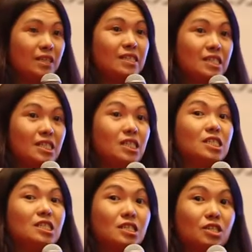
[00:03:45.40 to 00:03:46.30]
and
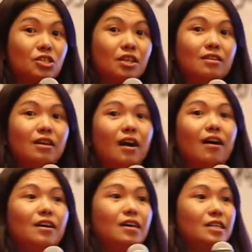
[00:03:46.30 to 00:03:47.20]
consultation provider,
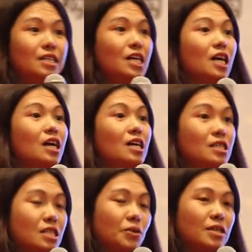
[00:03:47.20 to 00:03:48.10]
what we
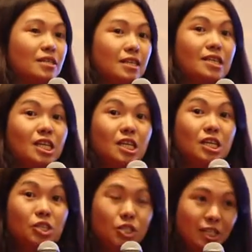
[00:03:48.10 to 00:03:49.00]
think C S R
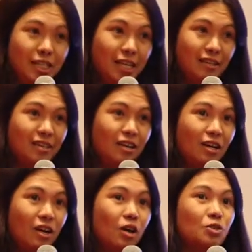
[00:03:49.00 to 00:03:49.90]
is like,
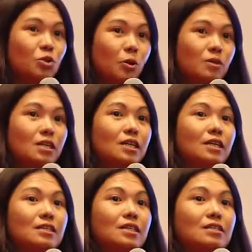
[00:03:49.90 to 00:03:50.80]
what is our
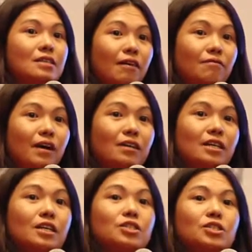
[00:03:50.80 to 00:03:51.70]
understanding towards
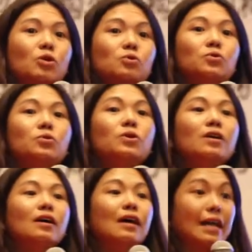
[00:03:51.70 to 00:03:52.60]
sustainability and
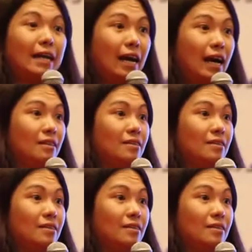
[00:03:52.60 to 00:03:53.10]
C S R.